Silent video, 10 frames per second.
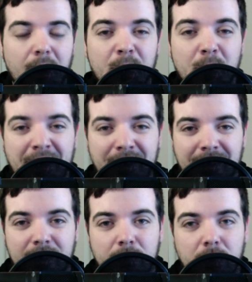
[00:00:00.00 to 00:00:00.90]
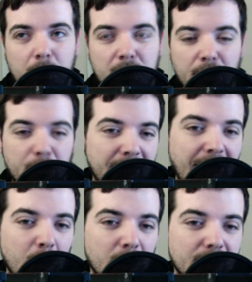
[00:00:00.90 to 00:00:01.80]
You might need up to 3
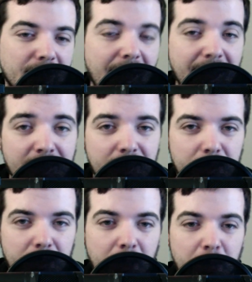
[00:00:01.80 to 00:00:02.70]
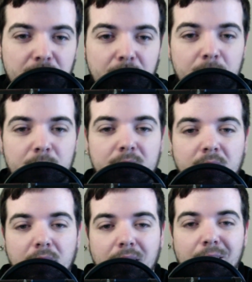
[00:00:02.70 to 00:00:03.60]
hours to edit your episodes,
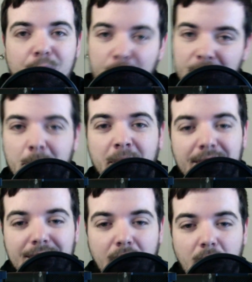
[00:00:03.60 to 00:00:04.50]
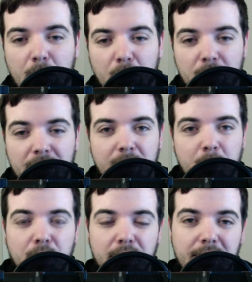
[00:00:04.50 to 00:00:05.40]
30 minutes to upload it
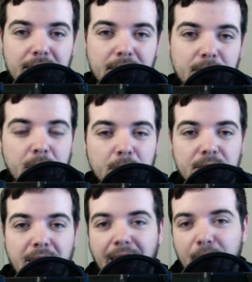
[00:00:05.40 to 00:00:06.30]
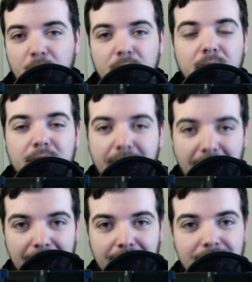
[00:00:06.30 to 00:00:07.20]
and put in, your title,
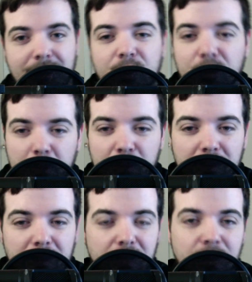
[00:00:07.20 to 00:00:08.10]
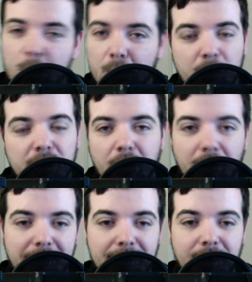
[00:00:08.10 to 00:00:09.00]
tags, descriptions, show notes, and all
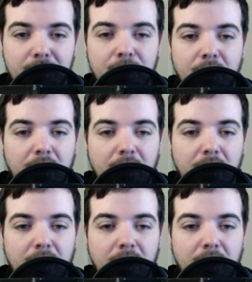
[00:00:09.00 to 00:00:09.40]
that stuff.